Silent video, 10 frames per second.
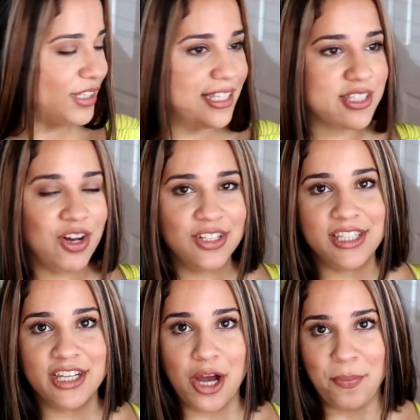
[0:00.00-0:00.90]
It's called
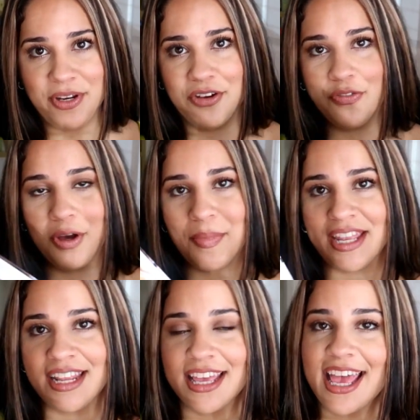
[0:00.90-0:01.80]
In the Company of
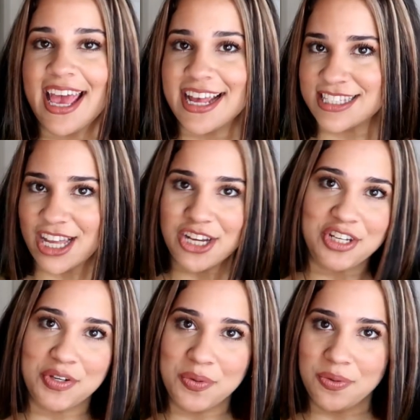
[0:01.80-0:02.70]
Women. It's not
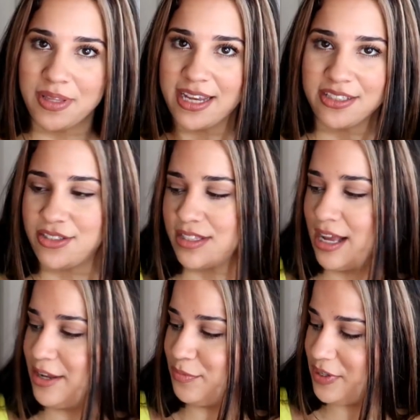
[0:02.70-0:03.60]
new, like it's
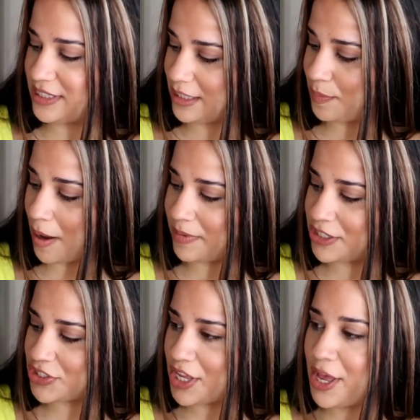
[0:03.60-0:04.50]
not recently
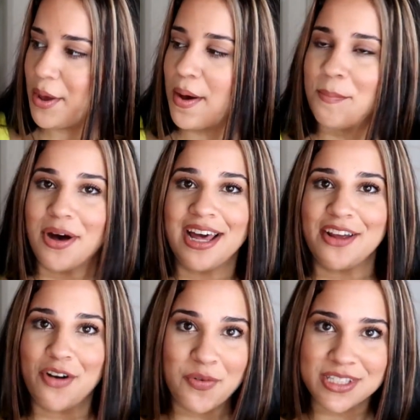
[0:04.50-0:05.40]
published, but
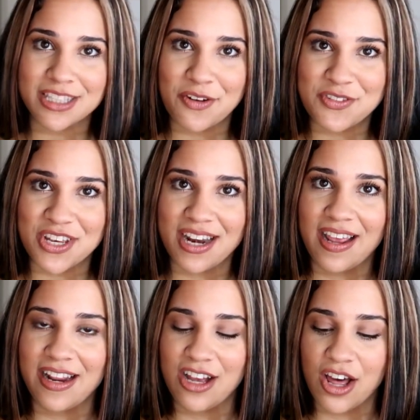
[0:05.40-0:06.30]
I've always loved it,
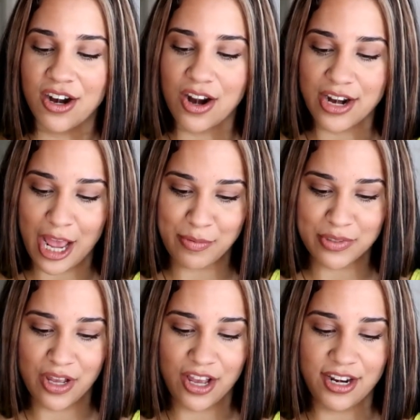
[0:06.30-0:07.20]
and I got it on
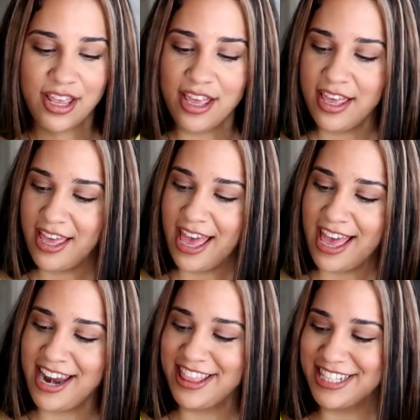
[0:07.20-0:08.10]
Amazon.
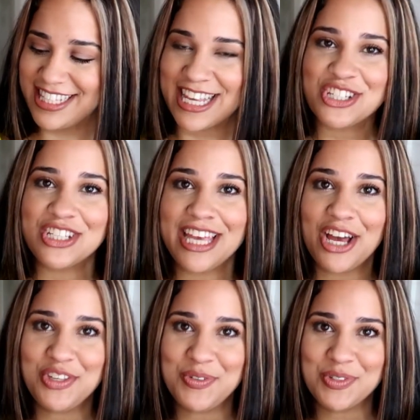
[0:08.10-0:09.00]
And this is actually
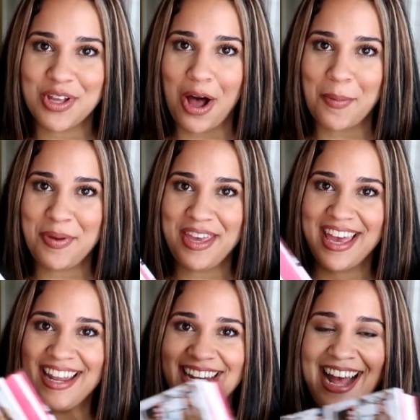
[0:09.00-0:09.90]
a used
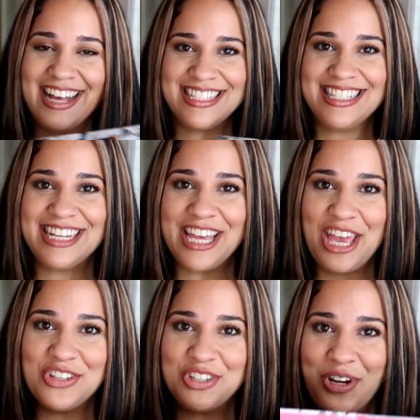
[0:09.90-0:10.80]
copy, and it has a
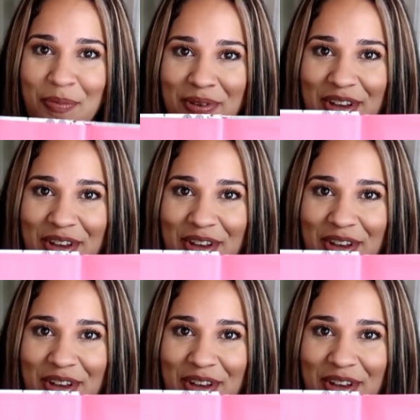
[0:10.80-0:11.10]
dedication up